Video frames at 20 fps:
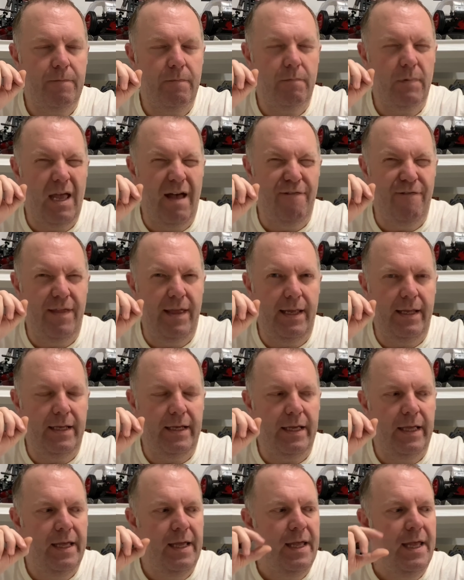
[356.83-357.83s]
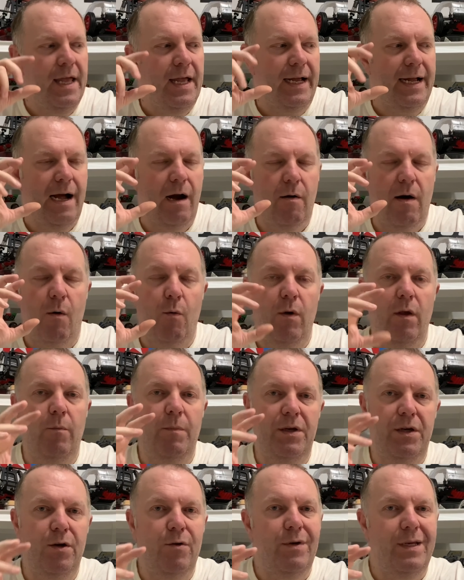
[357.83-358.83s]
I think. Now I will be
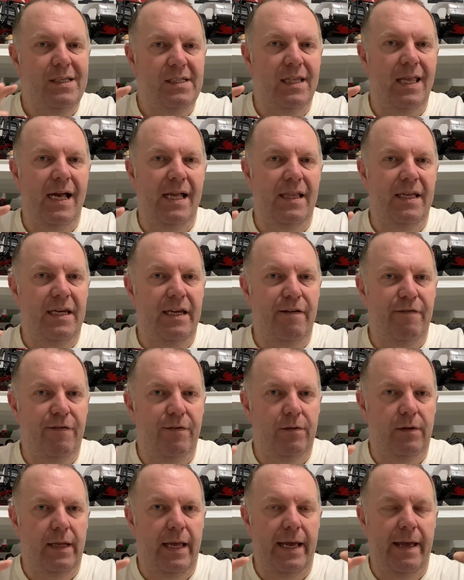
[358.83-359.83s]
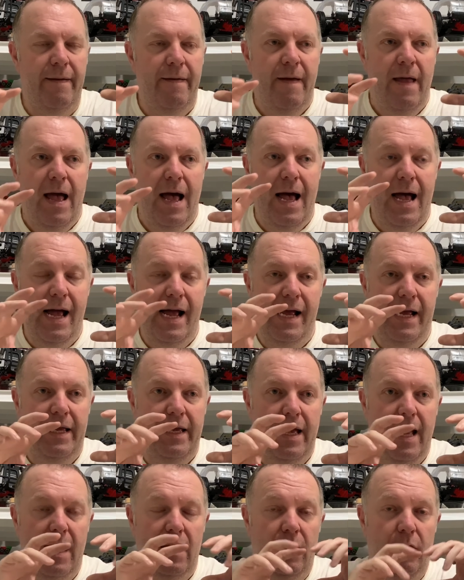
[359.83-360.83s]
doing it slightly differently. I
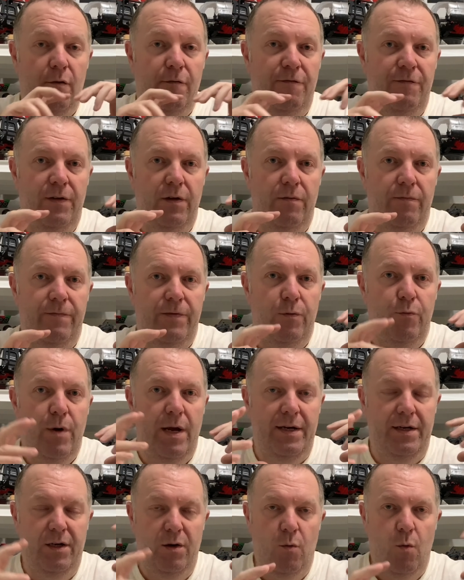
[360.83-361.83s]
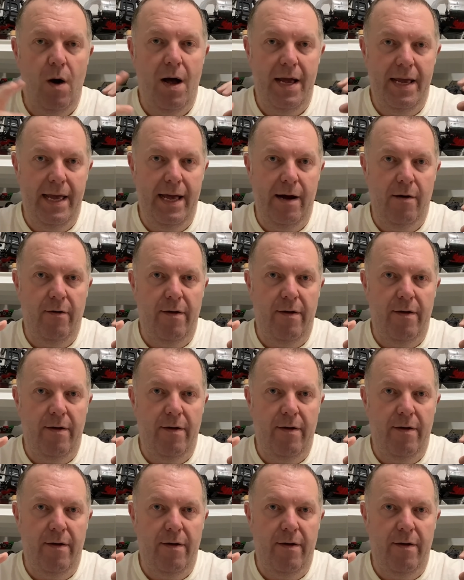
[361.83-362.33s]
love the red and the white, how it